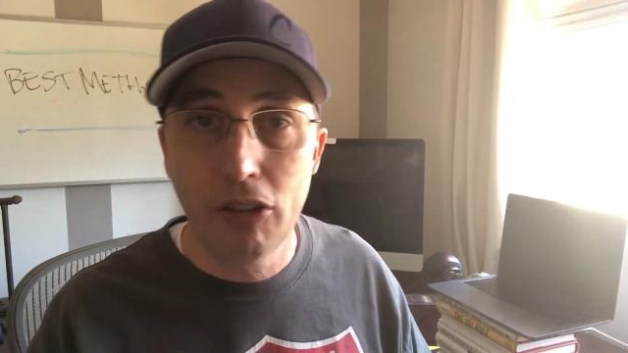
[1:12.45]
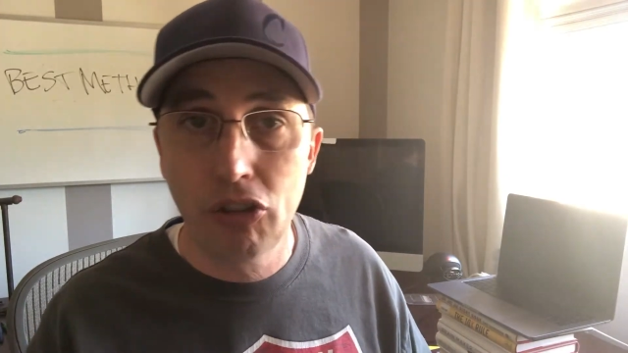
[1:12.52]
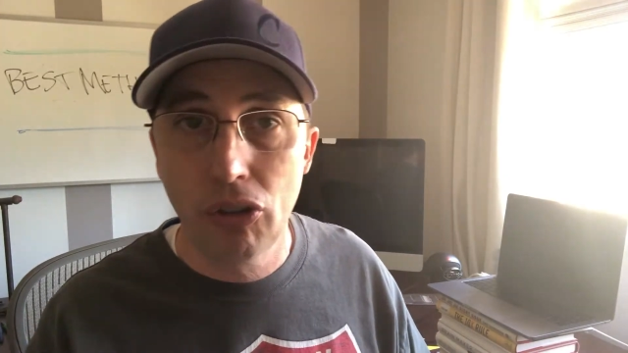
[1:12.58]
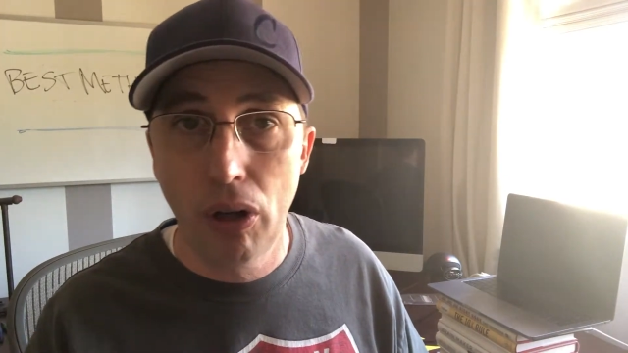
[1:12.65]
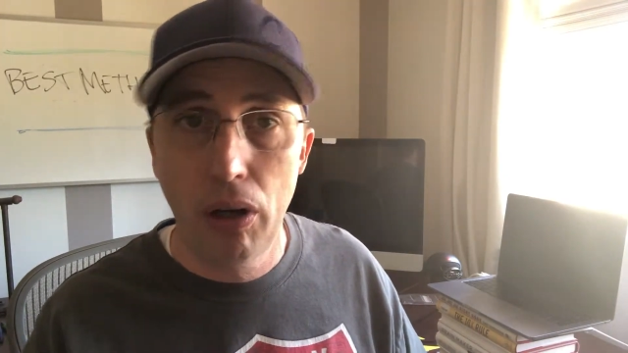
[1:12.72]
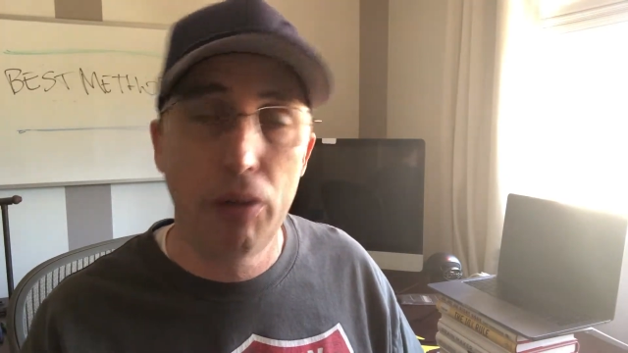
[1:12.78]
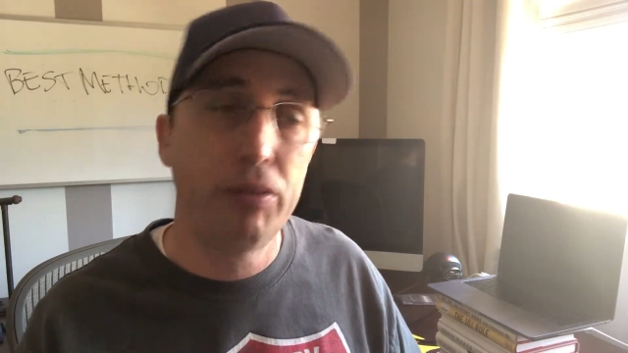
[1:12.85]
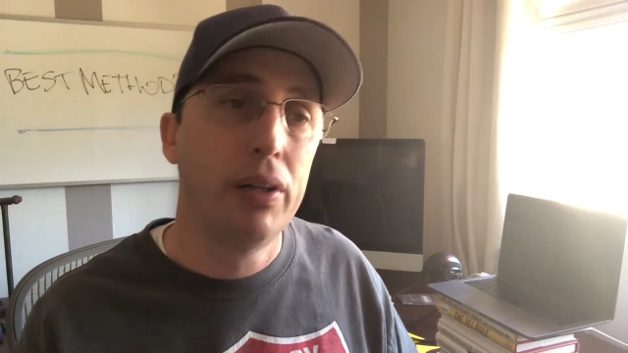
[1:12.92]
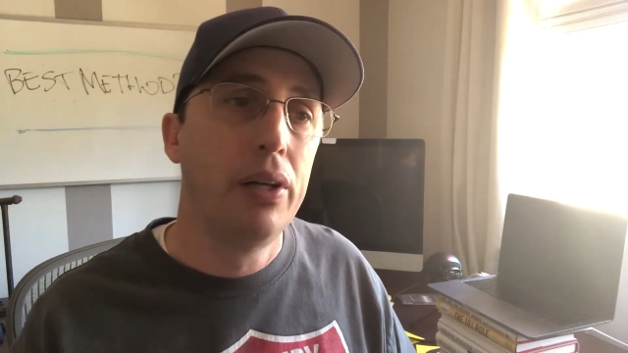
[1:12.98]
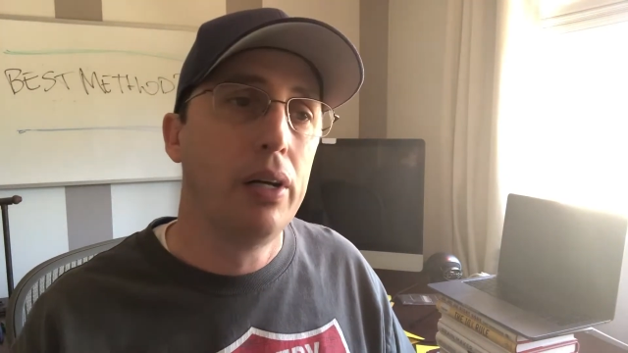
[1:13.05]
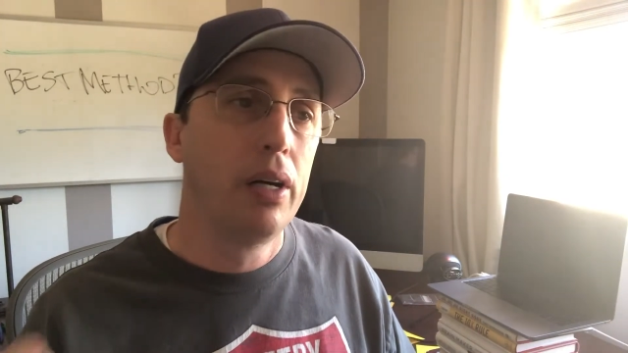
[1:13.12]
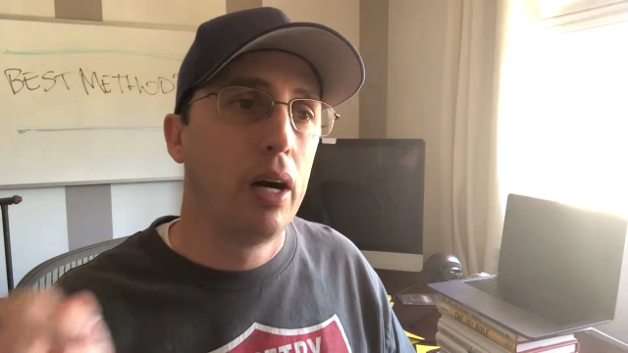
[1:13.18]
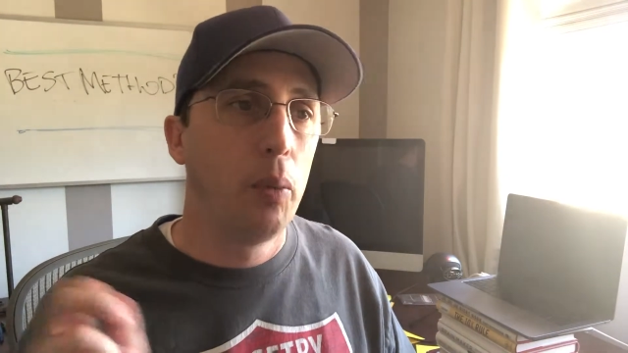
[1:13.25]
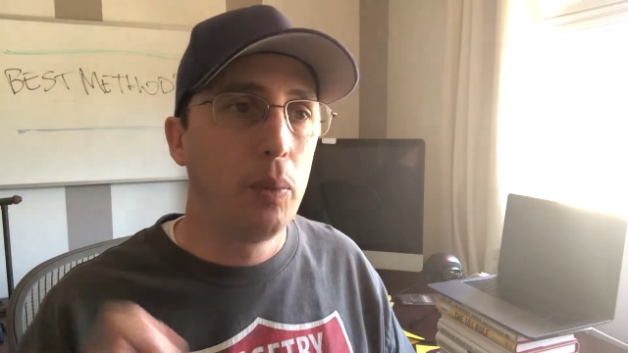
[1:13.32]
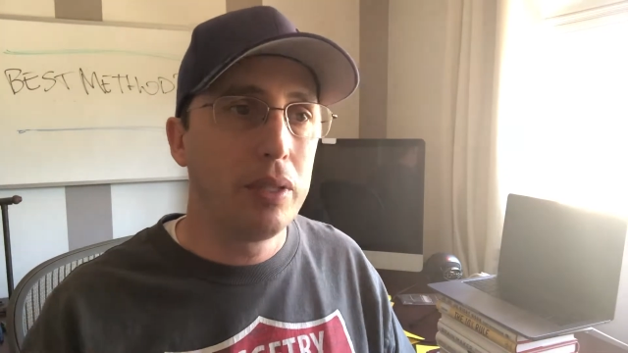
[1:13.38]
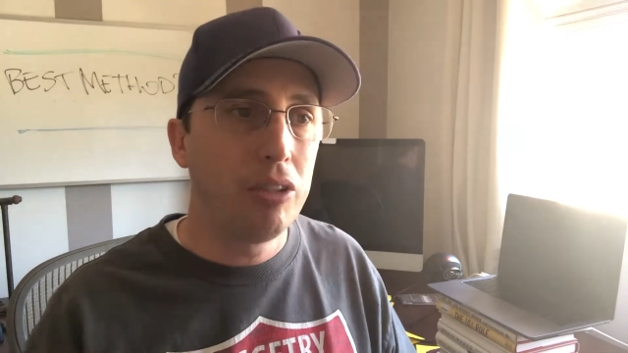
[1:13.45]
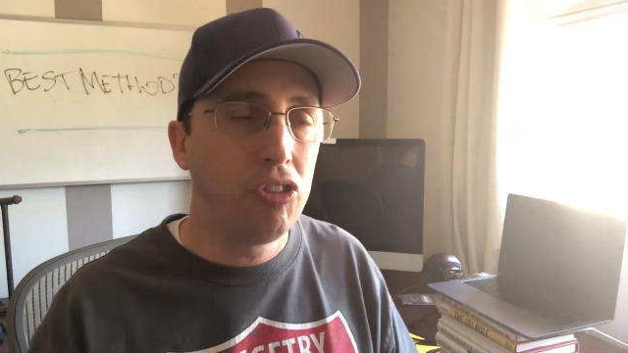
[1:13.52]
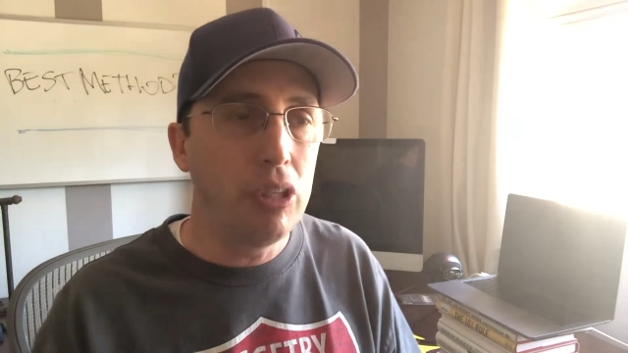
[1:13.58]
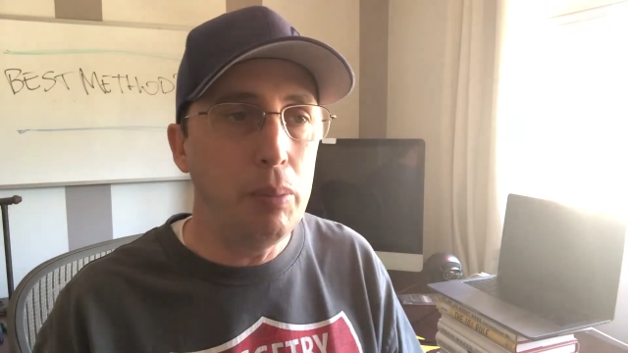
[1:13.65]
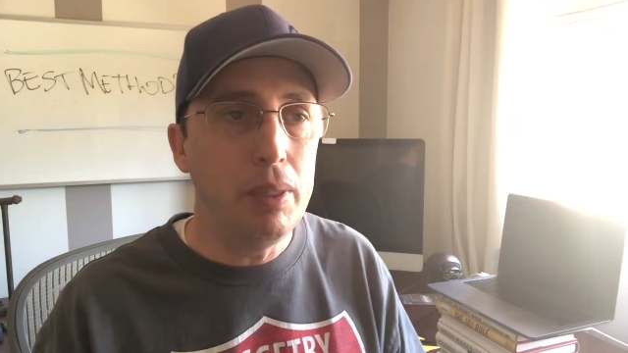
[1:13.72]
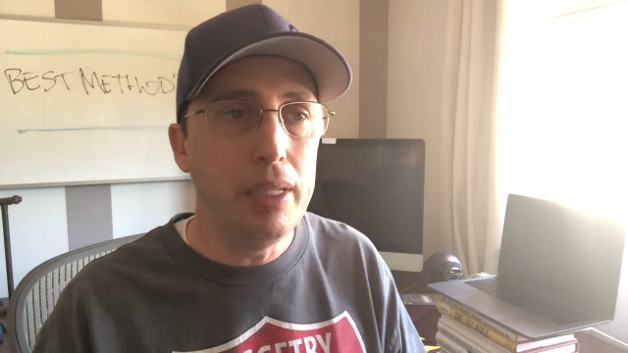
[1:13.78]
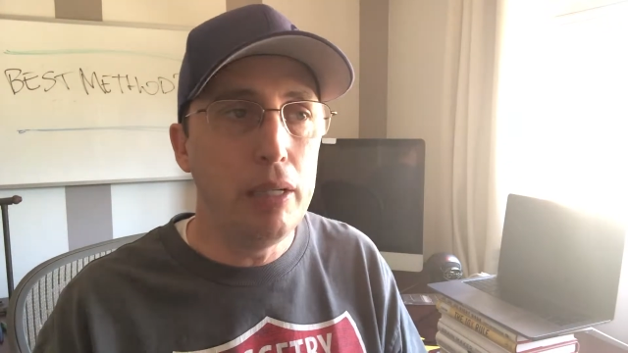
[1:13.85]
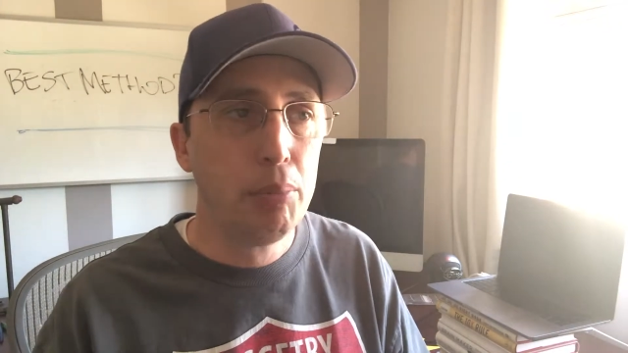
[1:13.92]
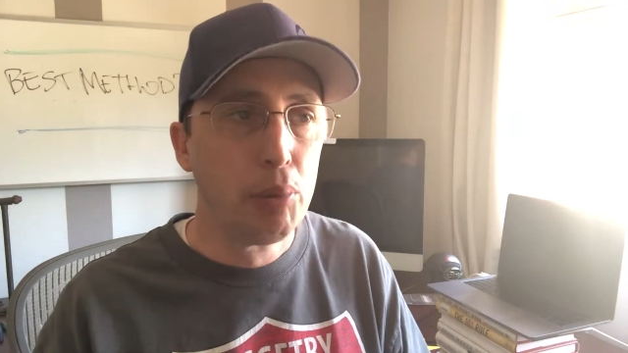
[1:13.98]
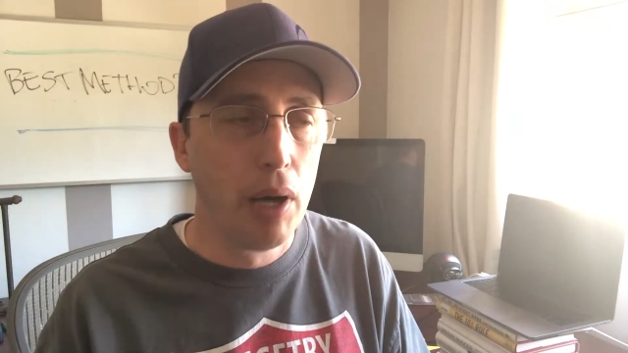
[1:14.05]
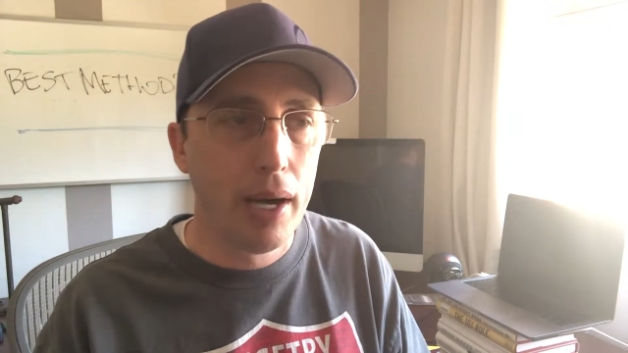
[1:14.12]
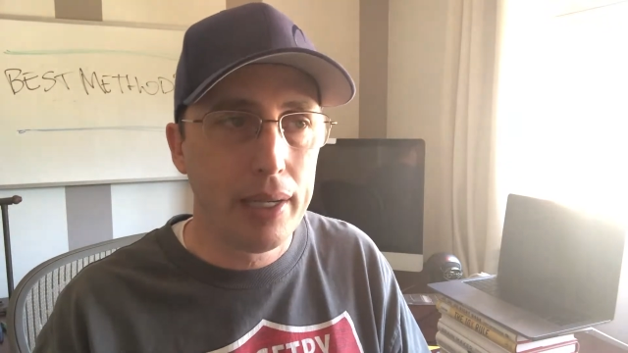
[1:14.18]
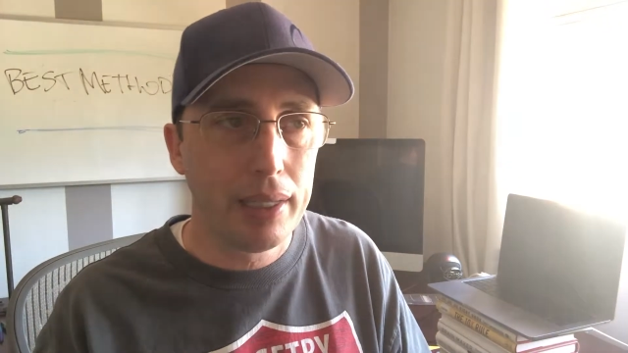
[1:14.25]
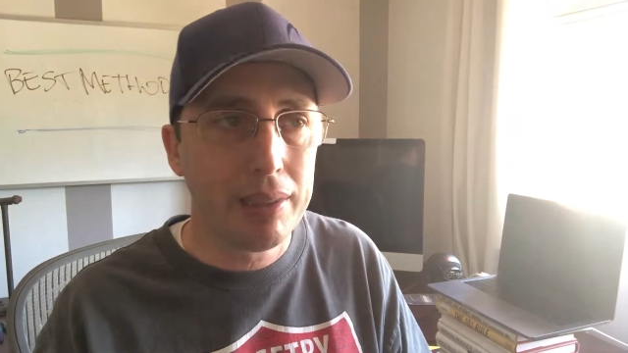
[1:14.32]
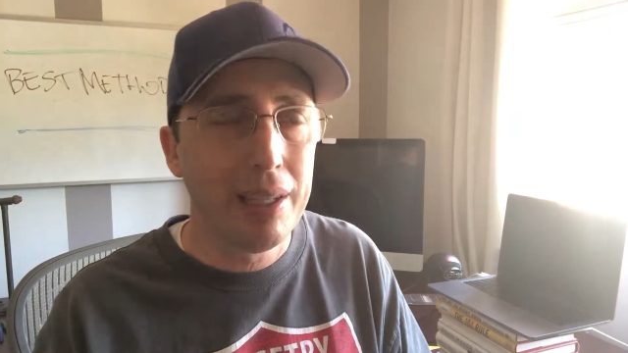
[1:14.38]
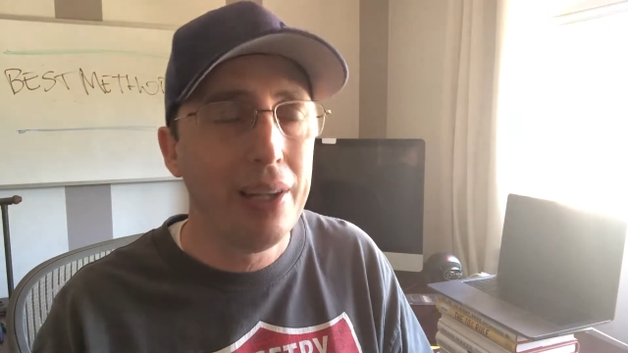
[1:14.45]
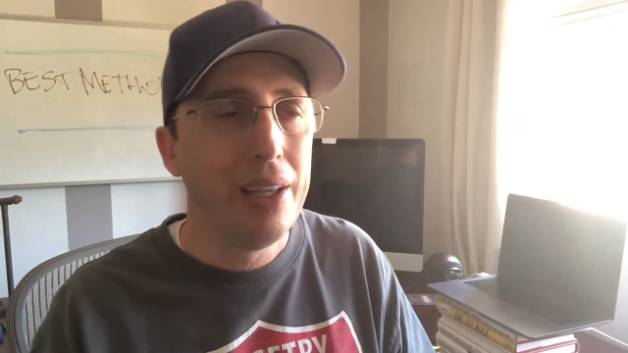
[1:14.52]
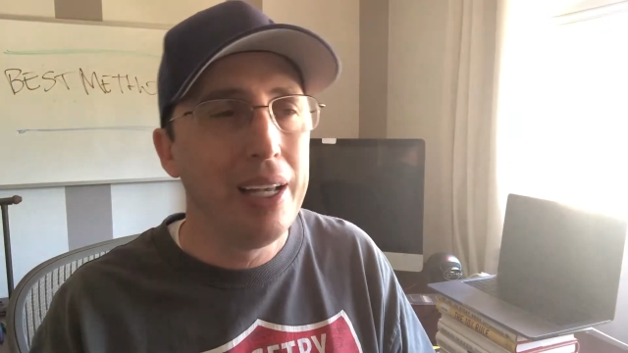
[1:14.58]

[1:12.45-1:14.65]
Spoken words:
solve with the CBD product.